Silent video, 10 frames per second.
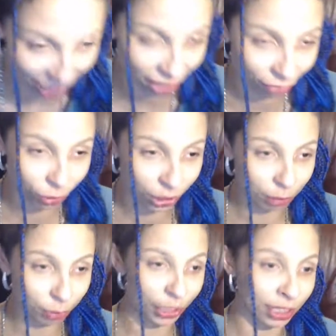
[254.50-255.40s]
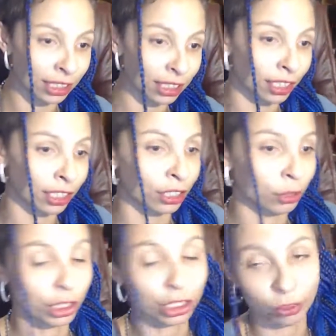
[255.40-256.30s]
therefore experience their
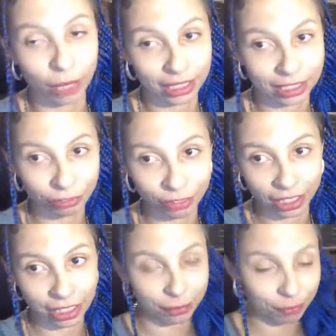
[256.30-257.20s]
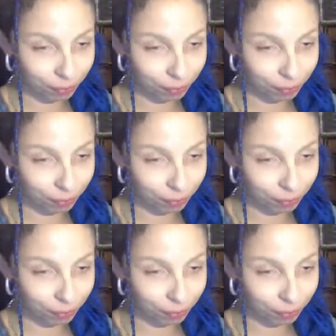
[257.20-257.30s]
intuition quite differently.